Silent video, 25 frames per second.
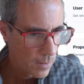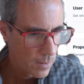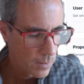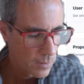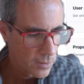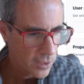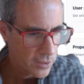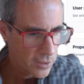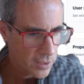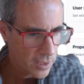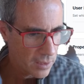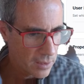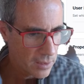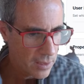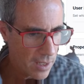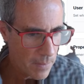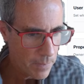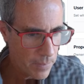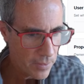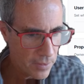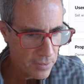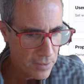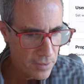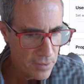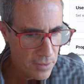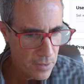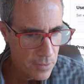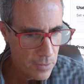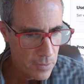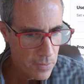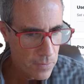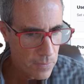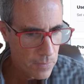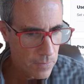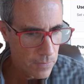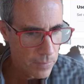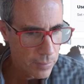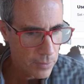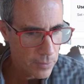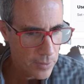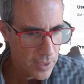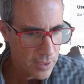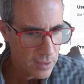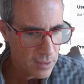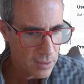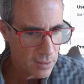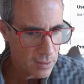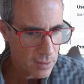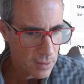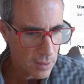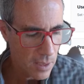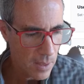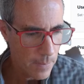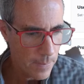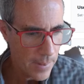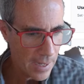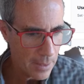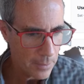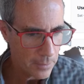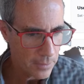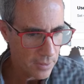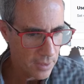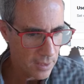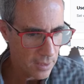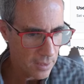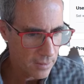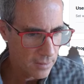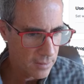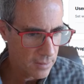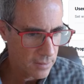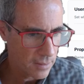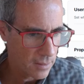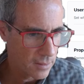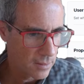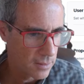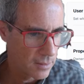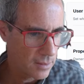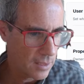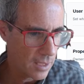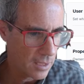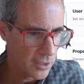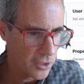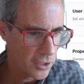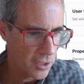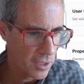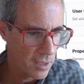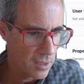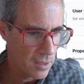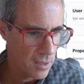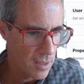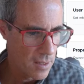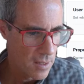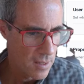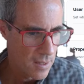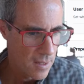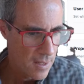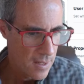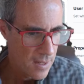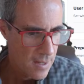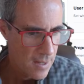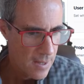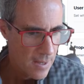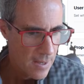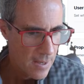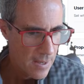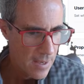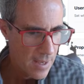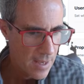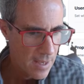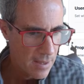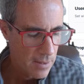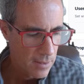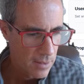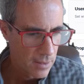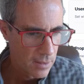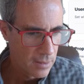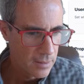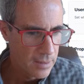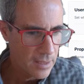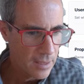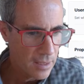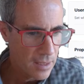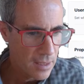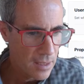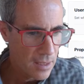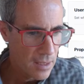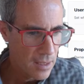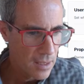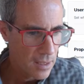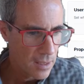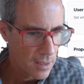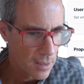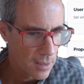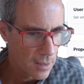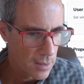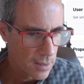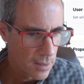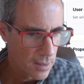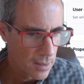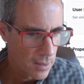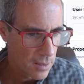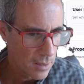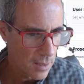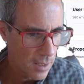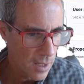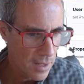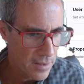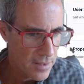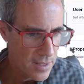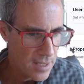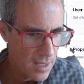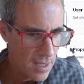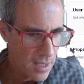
Just a couple new points about this section. Clicking on the